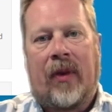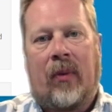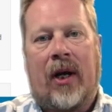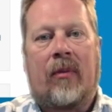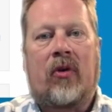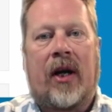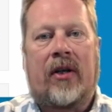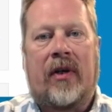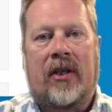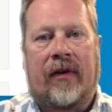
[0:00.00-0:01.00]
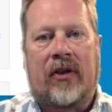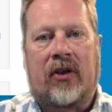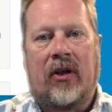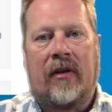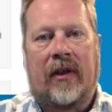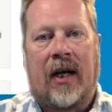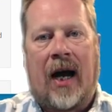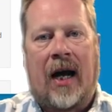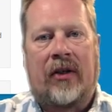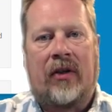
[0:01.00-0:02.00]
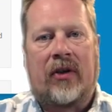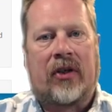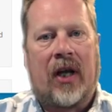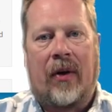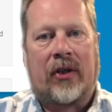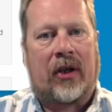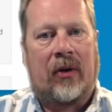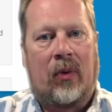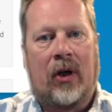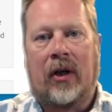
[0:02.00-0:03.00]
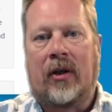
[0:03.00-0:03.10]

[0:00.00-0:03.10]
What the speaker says: upgrade your Easify server and you just know it's going to work. There'll be